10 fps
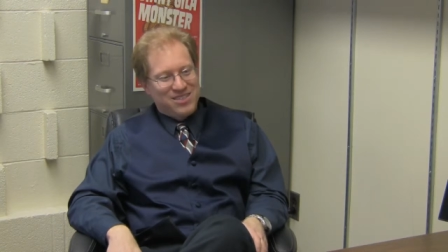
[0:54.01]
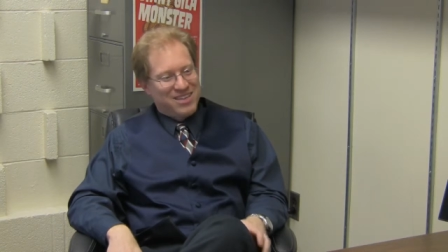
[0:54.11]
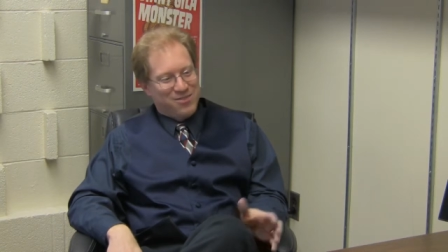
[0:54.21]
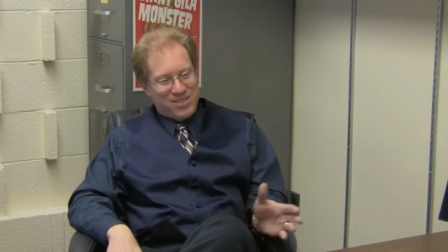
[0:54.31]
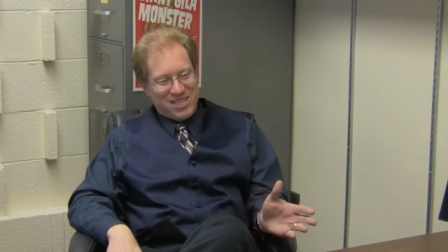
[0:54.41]

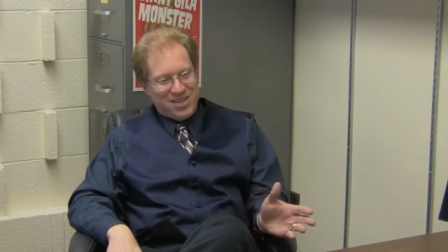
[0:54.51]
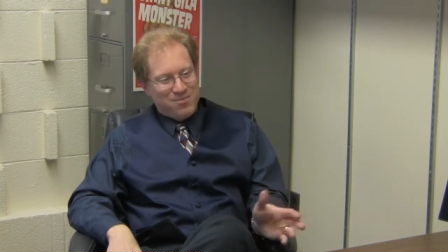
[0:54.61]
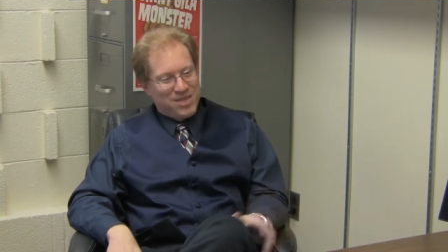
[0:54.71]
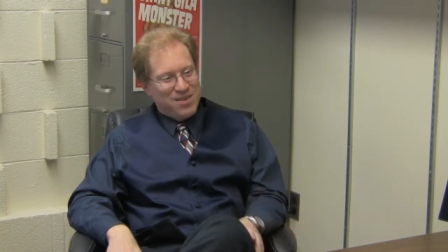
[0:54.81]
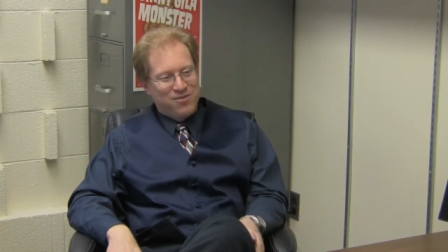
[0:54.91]
And once I
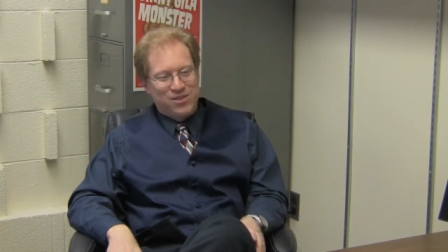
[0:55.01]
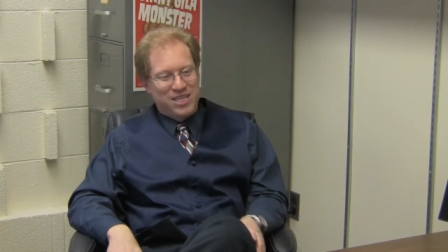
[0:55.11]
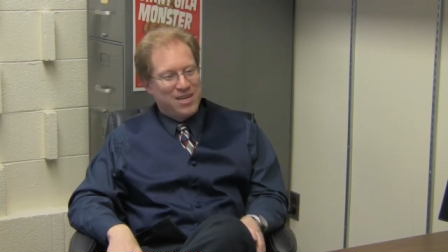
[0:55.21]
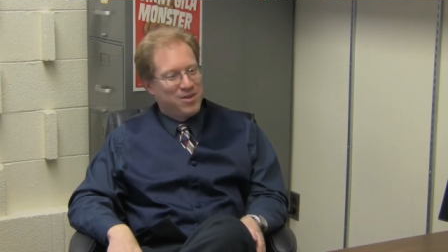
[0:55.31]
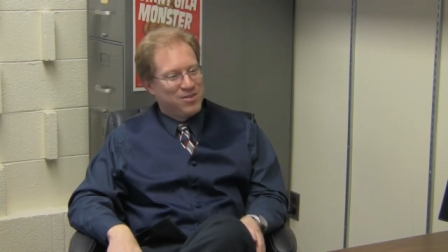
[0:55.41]
became
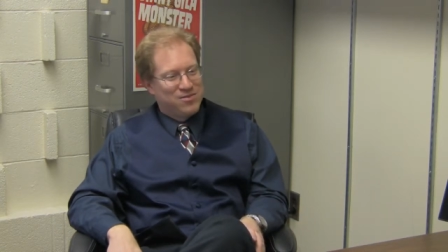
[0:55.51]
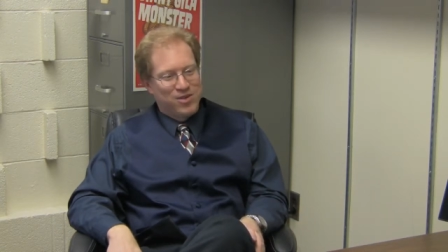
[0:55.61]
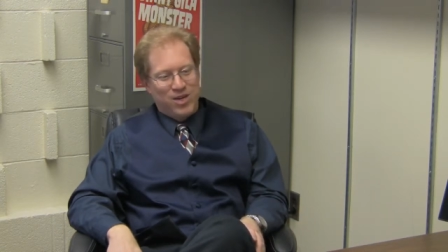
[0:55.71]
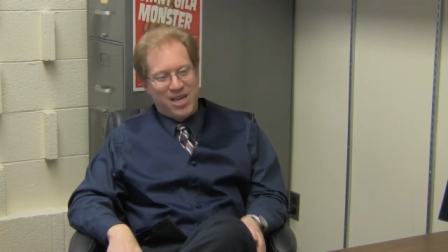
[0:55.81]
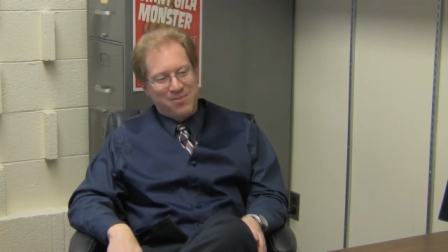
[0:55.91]
full-time, I was
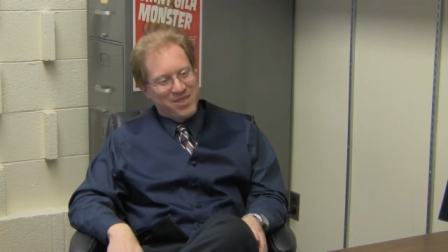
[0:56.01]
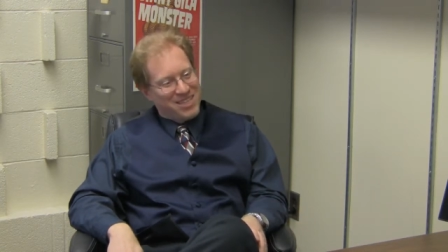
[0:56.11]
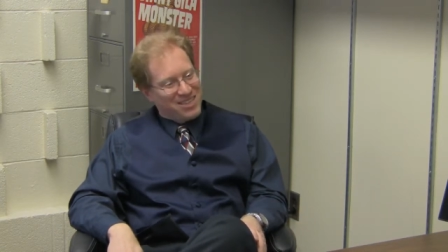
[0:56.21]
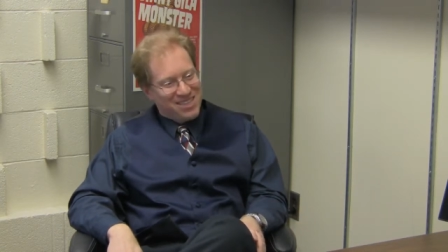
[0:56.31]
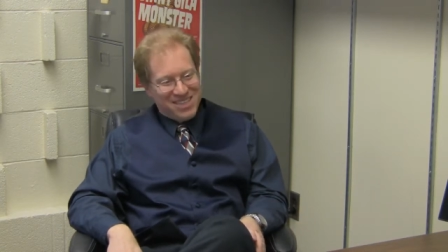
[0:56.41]
very happy. I